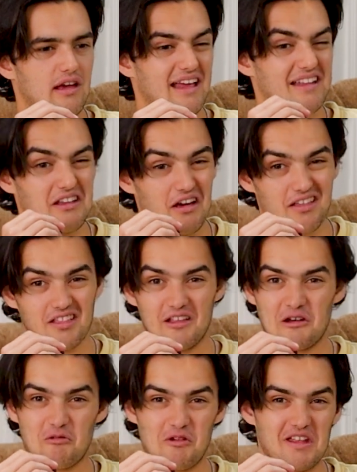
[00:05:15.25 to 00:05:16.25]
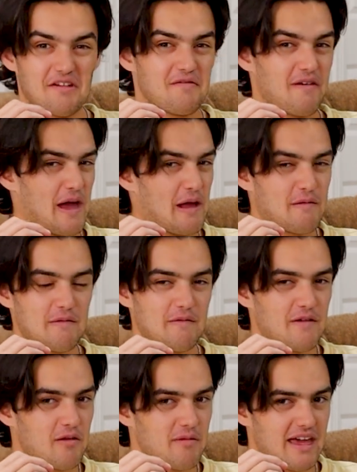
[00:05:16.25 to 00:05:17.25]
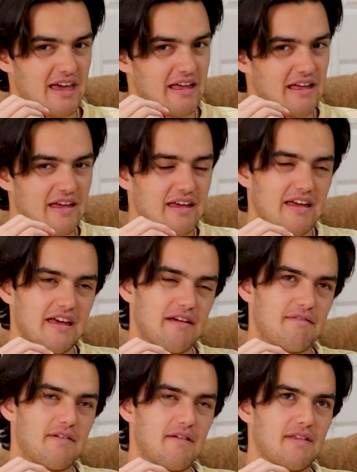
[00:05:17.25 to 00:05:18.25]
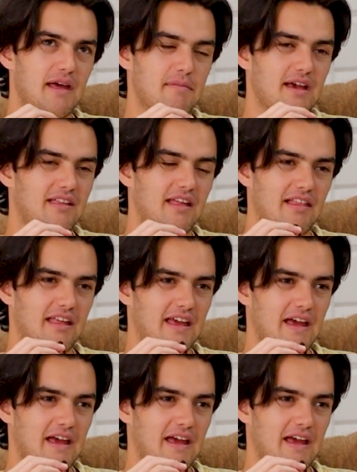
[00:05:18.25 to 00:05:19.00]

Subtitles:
it does look really fan filmy, if that makes sense, I